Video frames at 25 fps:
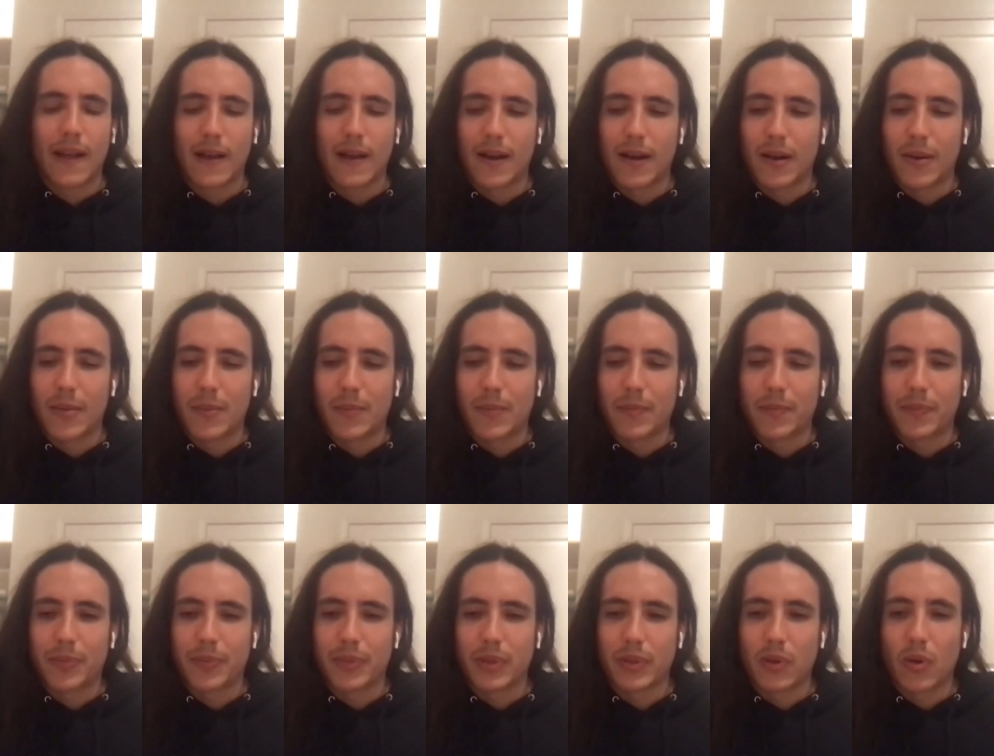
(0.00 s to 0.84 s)
Um,
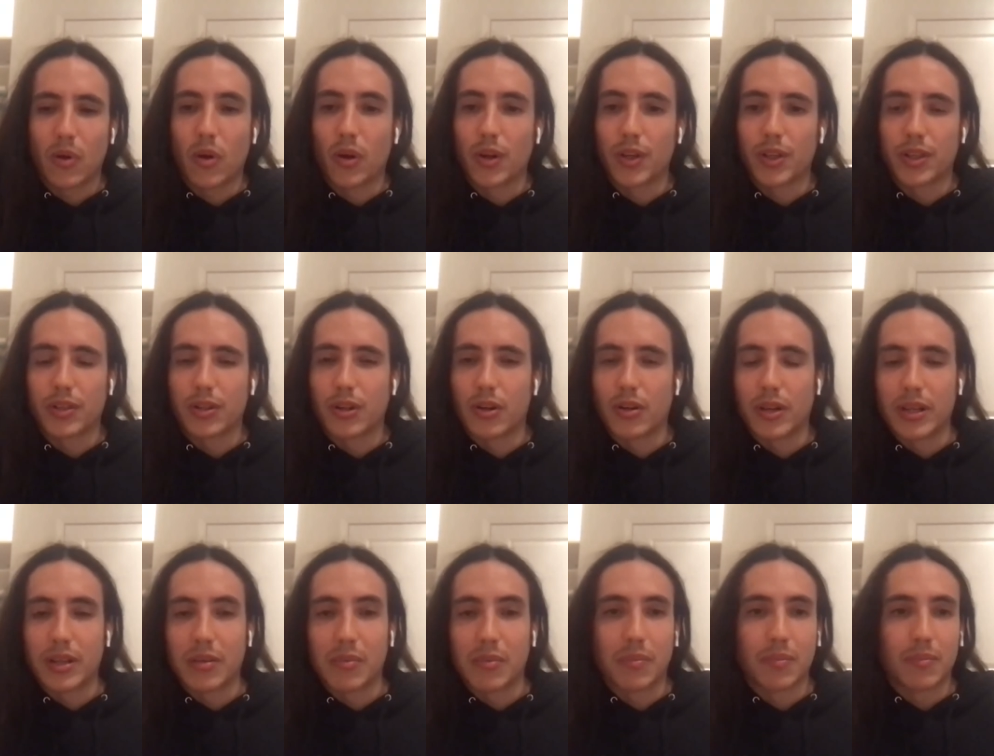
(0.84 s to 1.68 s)
or you
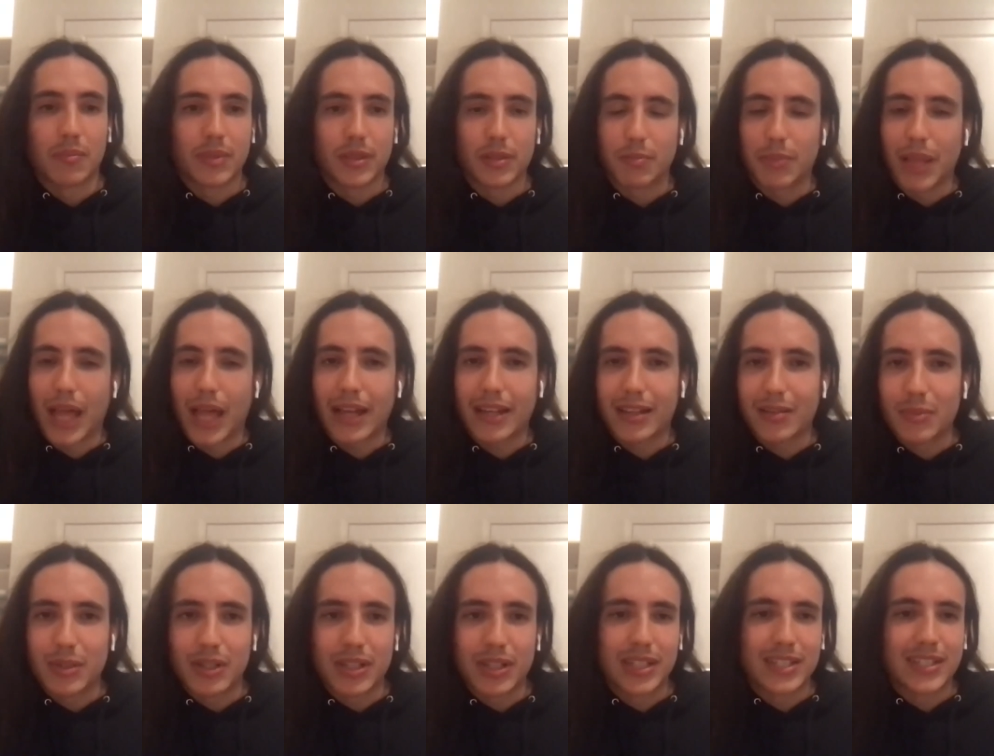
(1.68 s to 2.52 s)
know, in Black
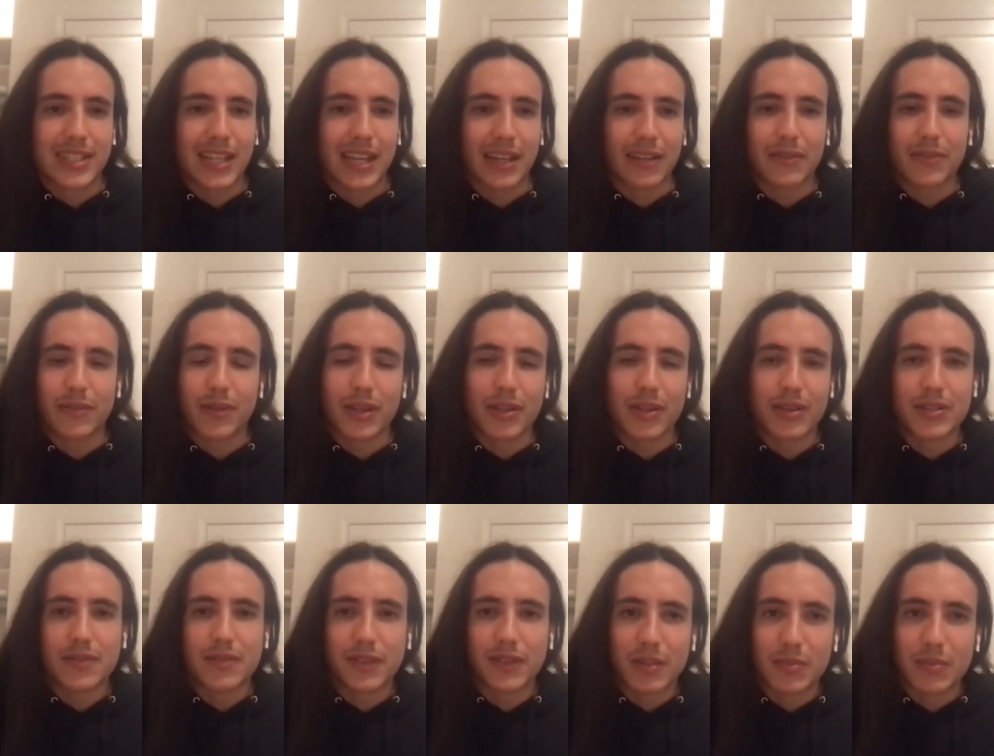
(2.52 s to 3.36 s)
communities, like
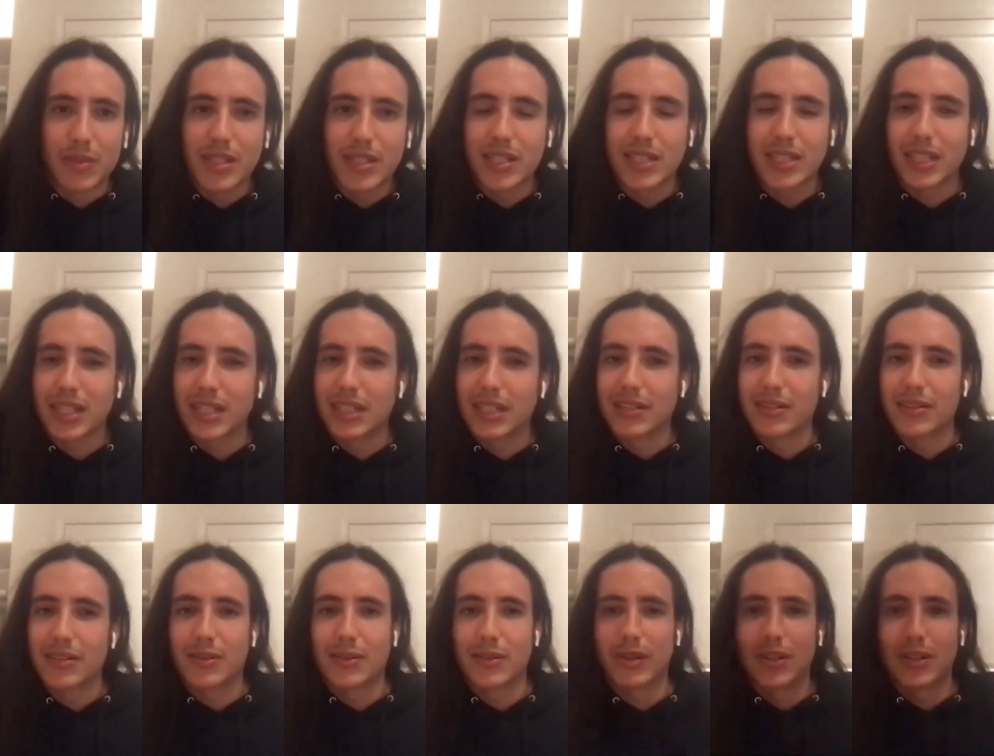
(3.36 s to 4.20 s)
whether it's Flint,
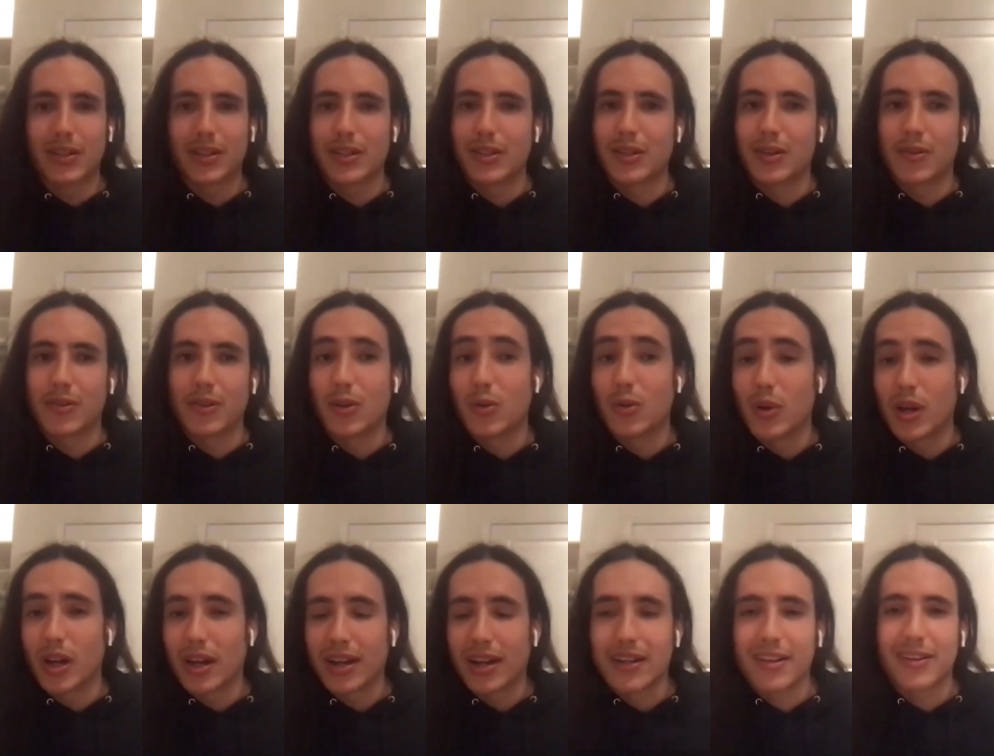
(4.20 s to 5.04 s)
Michigan, or you know
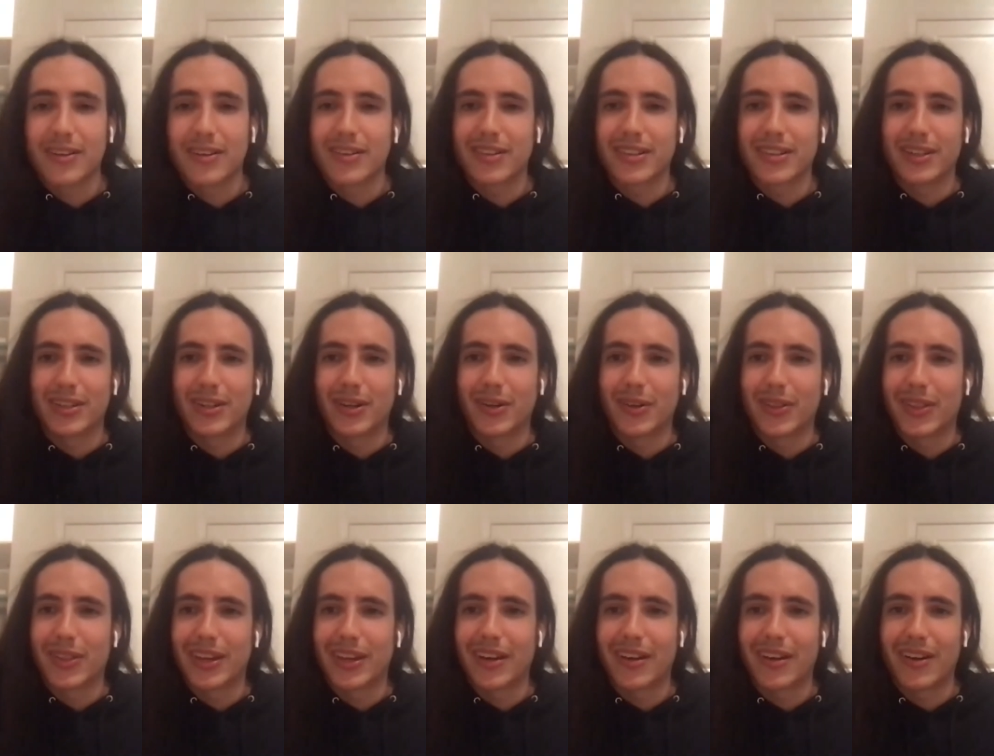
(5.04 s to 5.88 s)
Newark, you
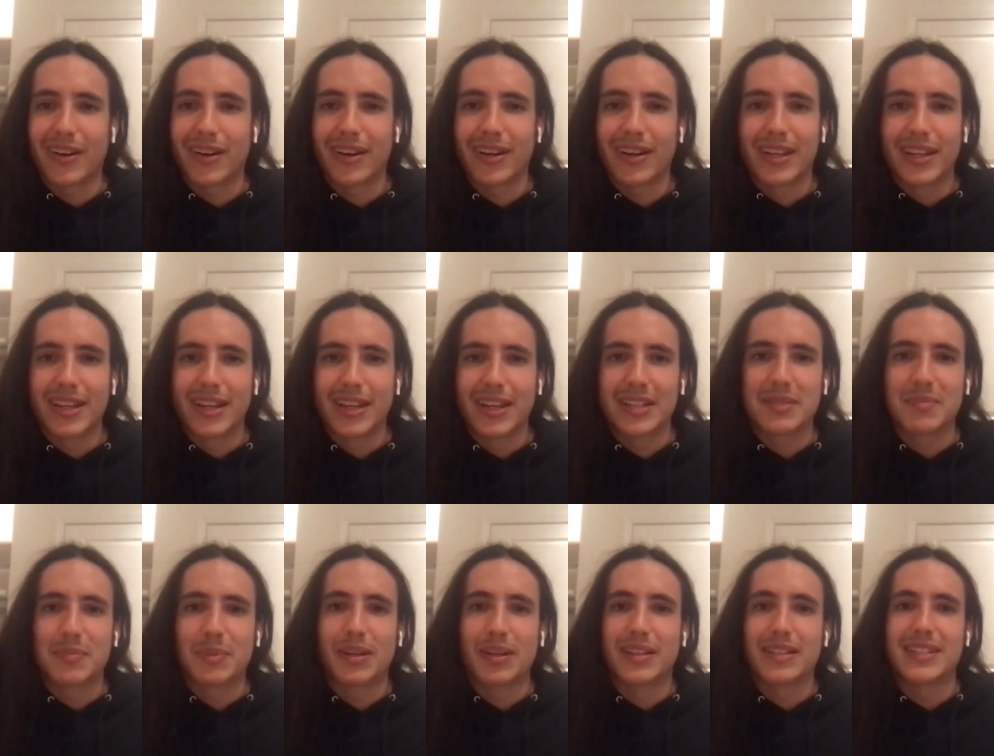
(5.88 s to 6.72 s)
know, that are
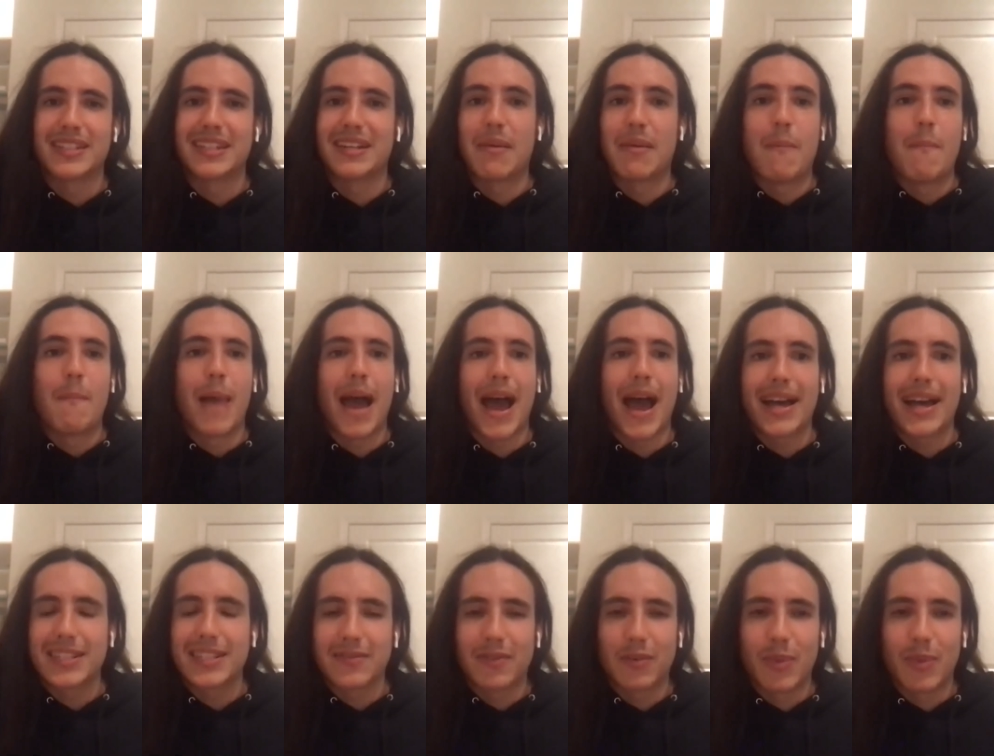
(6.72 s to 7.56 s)
experiencing
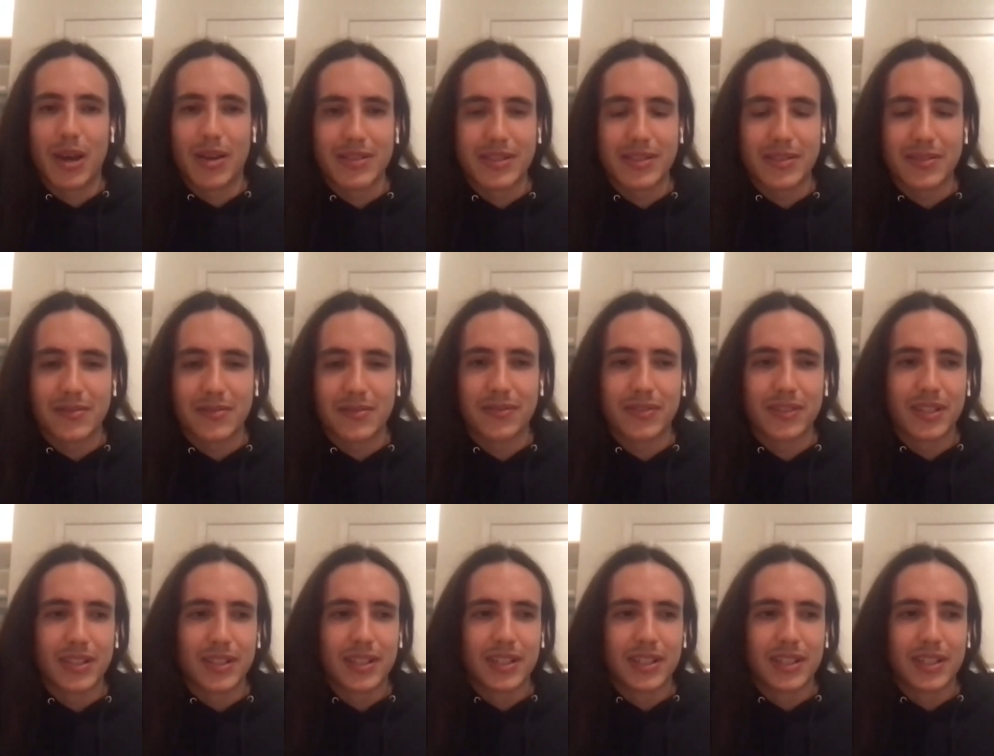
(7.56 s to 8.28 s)
massive amounts of